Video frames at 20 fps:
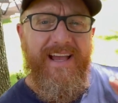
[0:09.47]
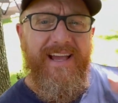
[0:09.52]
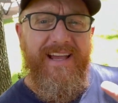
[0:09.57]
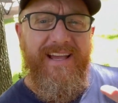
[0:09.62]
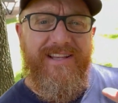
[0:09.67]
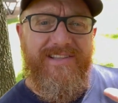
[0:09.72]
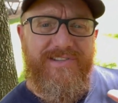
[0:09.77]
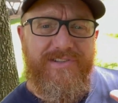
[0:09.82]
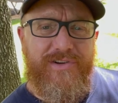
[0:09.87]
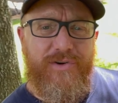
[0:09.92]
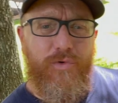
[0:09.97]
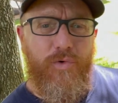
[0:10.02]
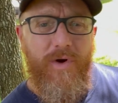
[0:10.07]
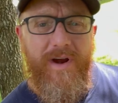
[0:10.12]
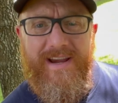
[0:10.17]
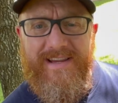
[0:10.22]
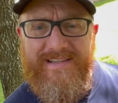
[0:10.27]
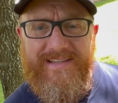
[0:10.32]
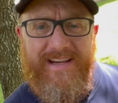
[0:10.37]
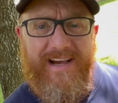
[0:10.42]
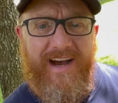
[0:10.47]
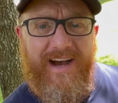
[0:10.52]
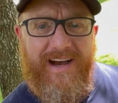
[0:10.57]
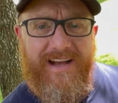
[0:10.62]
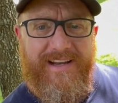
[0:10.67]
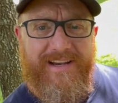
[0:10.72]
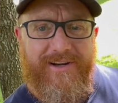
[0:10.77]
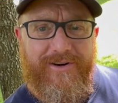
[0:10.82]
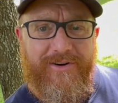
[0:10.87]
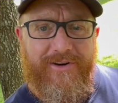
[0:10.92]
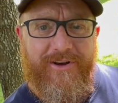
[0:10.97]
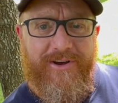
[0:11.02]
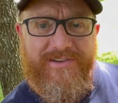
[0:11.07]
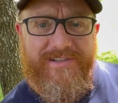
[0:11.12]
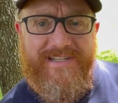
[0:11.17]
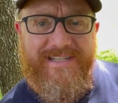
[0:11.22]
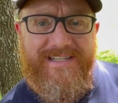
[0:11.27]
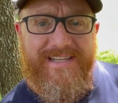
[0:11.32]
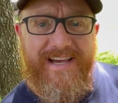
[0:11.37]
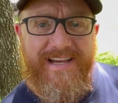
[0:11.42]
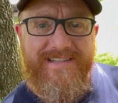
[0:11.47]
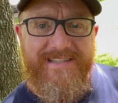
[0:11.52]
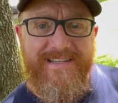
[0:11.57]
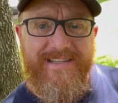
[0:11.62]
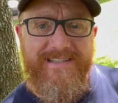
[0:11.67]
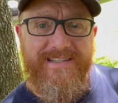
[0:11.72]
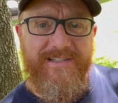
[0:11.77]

It's crazy hot here in Austin, Texas,